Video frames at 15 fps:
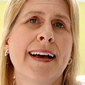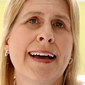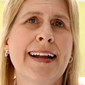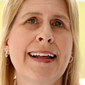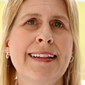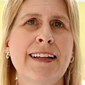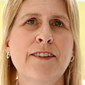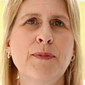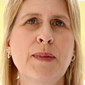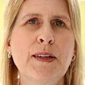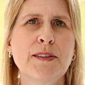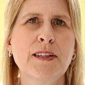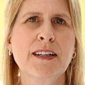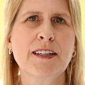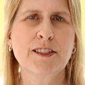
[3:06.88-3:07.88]
and I love
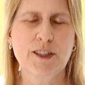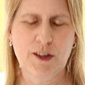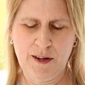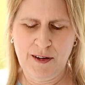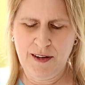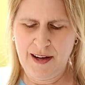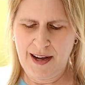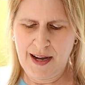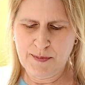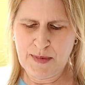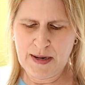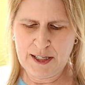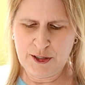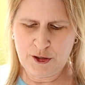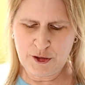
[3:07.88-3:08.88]
music, so I
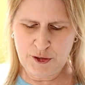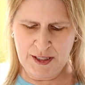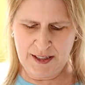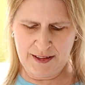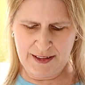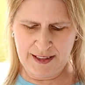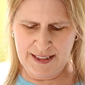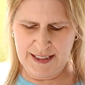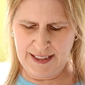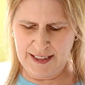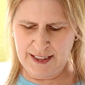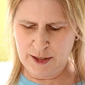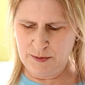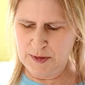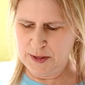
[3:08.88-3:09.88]
might enjoy listening
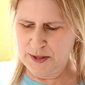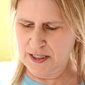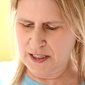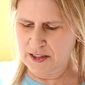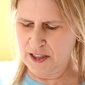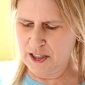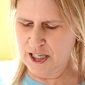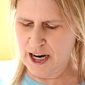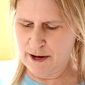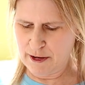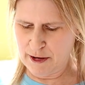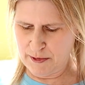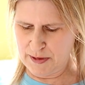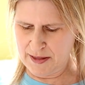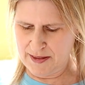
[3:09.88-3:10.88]
to music in the
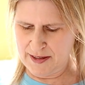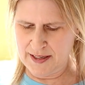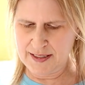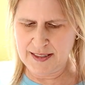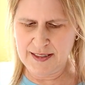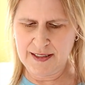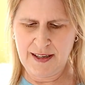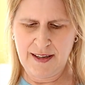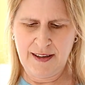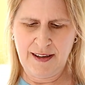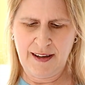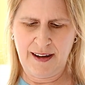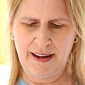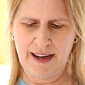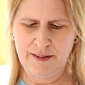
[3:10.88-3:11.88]
shower with this.
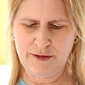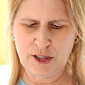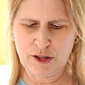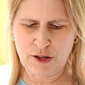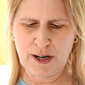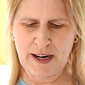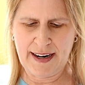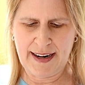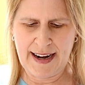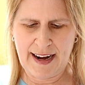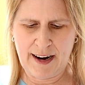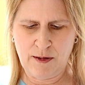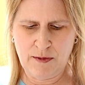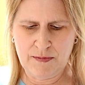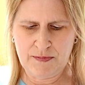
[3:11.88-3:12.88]
I'll have to try it
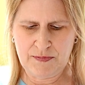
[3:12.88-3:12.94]
out.